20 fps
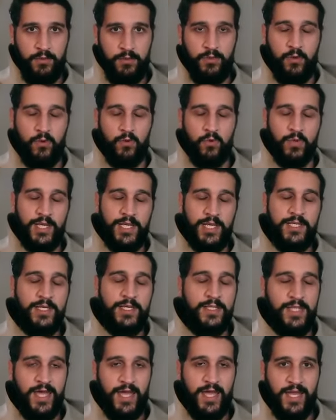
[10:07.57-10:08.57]
The
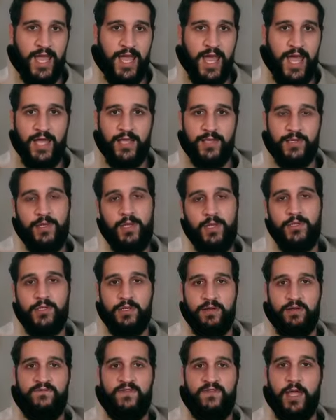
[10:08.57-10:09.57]
reason that it has such
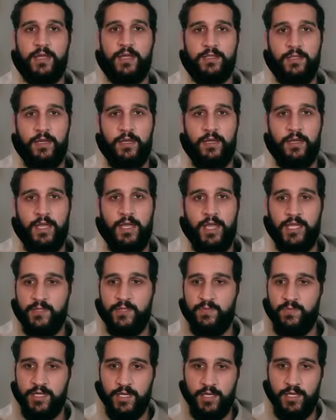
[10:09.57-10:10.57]
an effect is
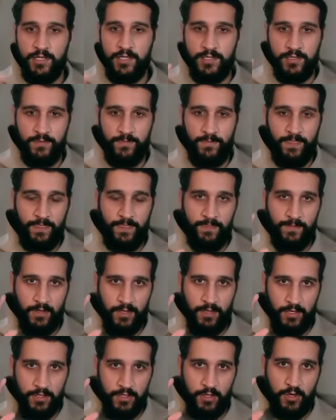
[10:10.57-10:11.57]
because
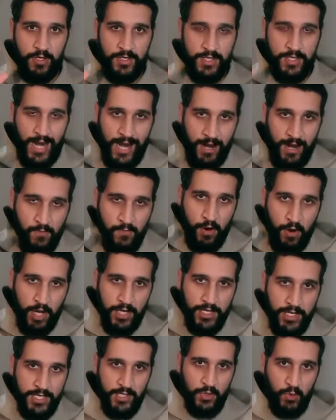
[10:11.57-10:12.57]
your entire
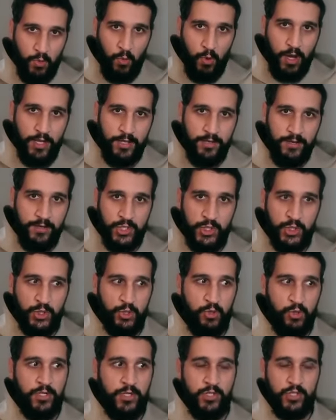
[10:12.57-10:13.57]
body is one
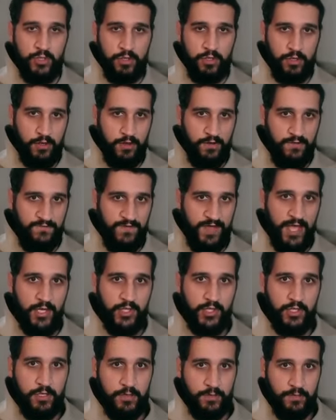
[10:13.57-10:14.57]
structure of
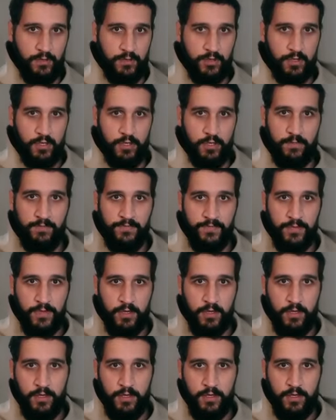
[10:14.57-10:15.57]
fascia, okay?
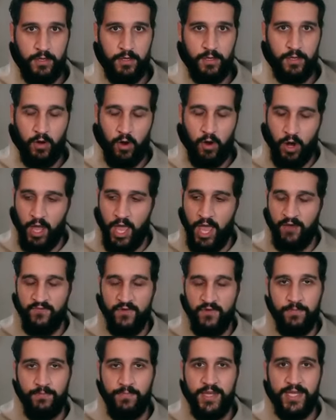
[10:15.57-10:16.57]

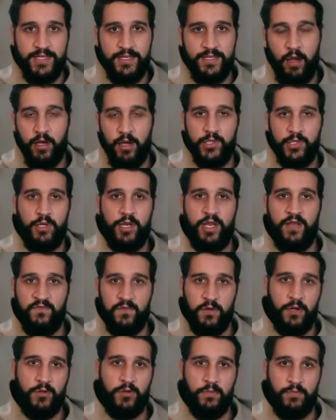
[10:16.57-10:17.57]
Every bit tugs on
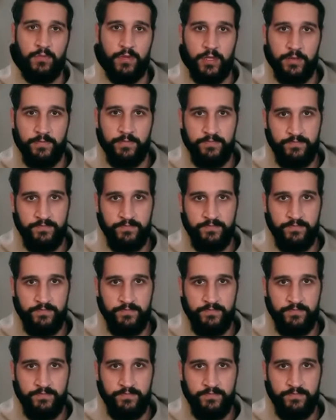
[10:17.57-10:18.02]
every other bit.